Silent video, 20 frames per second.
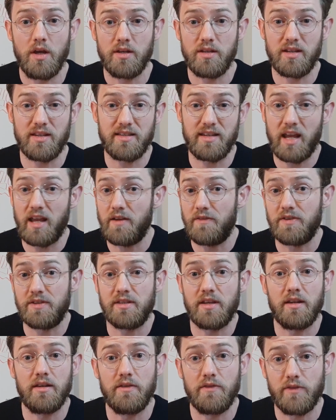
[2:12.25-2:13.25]
to see if it's
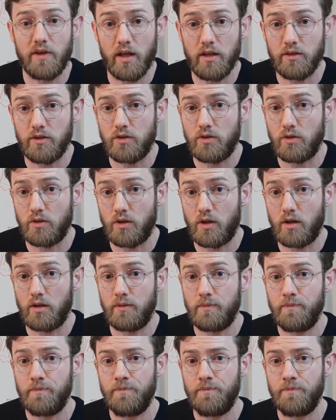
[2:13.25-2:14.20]
undervalued or not?